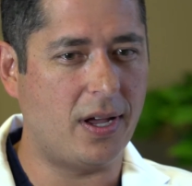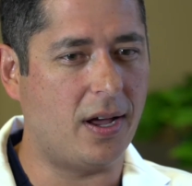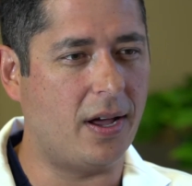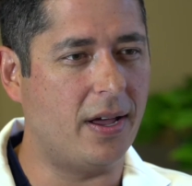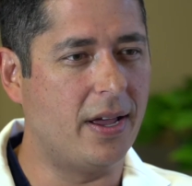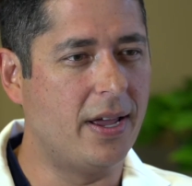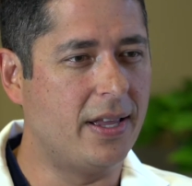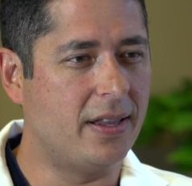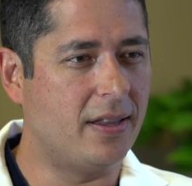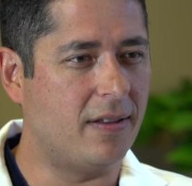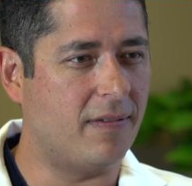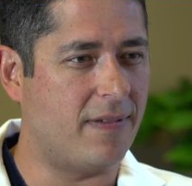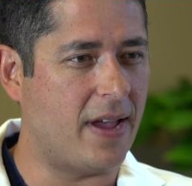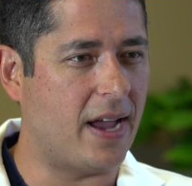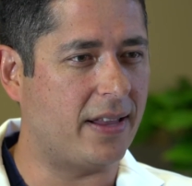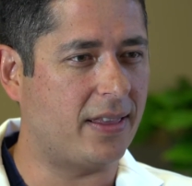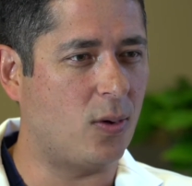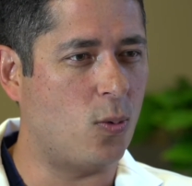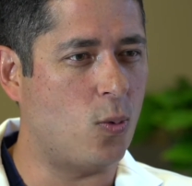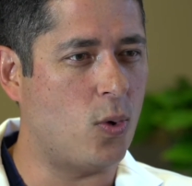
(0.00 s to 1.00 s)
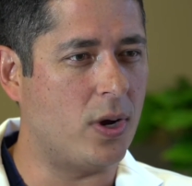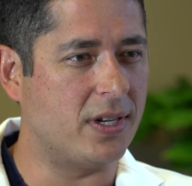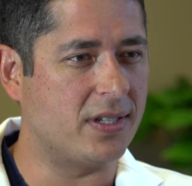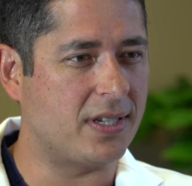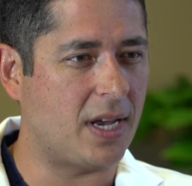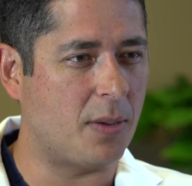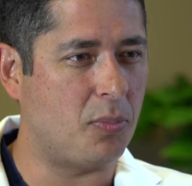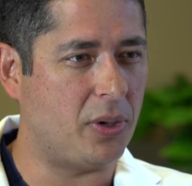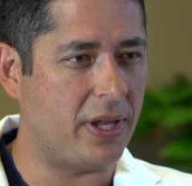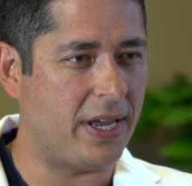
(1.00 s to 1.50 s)
Uh, the fact that
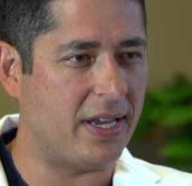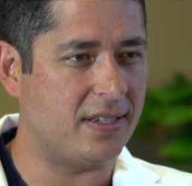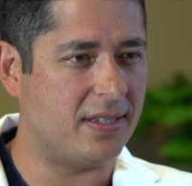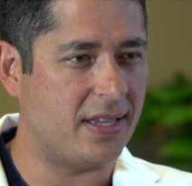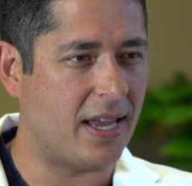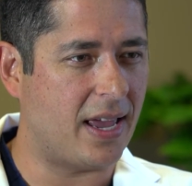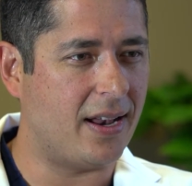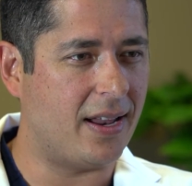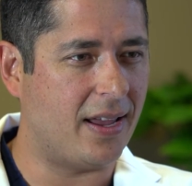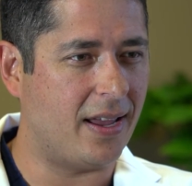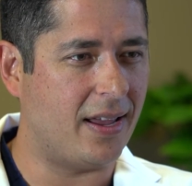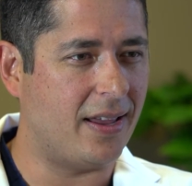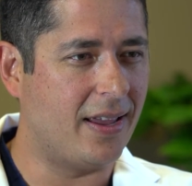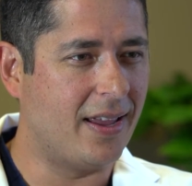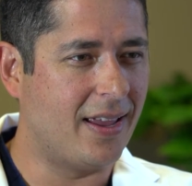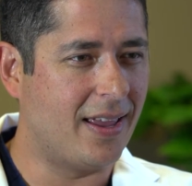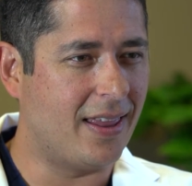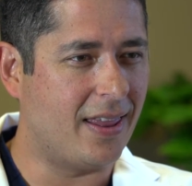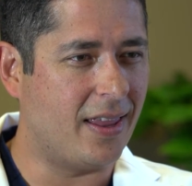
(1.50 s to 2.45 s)
once I place that uh,